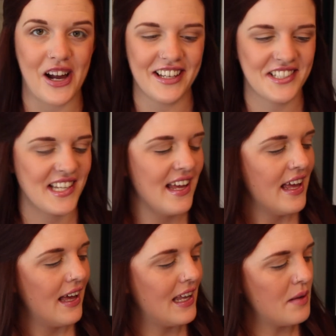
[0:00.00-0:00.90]
brush,
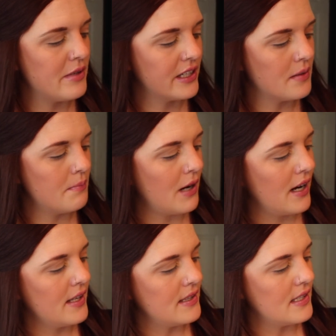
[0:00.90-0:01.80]
and I'm going to
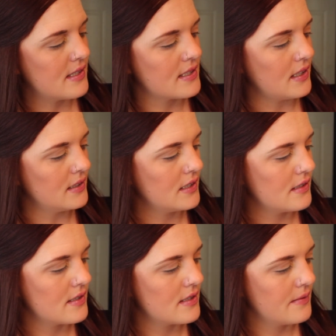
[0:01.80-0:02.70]
combine these
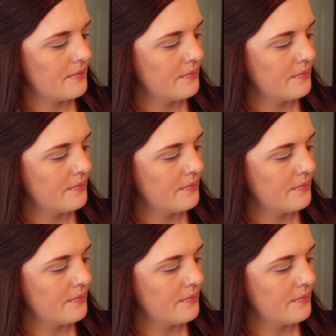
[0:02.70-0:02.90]
colors.